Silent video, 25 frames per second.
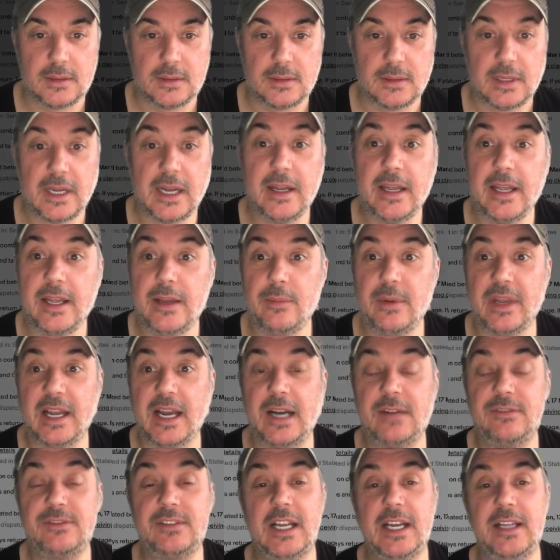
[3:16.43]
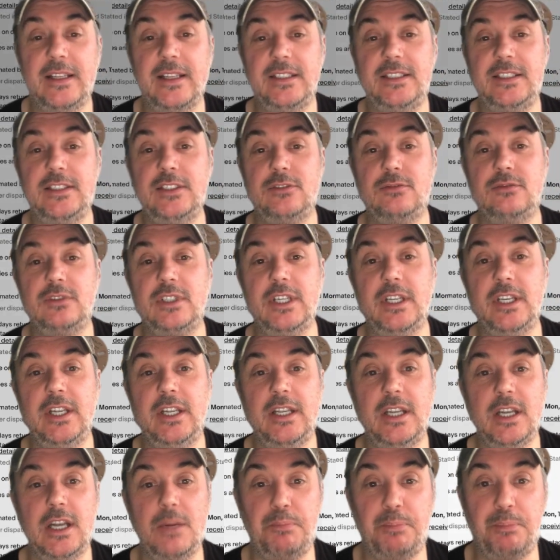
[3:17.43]
Now, here we have, now this is
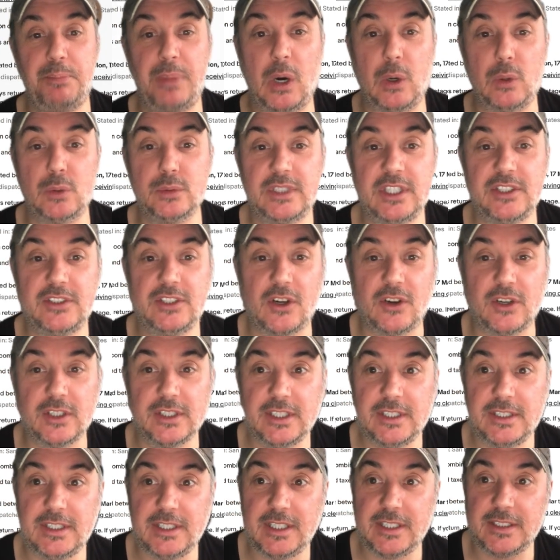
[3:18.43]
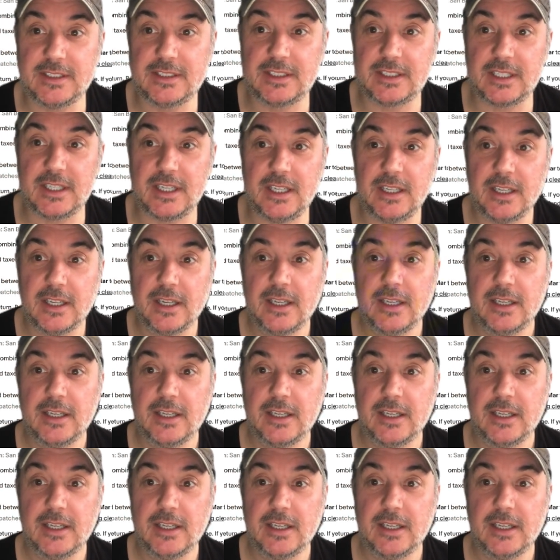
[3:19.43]
really a bold design, as you can see.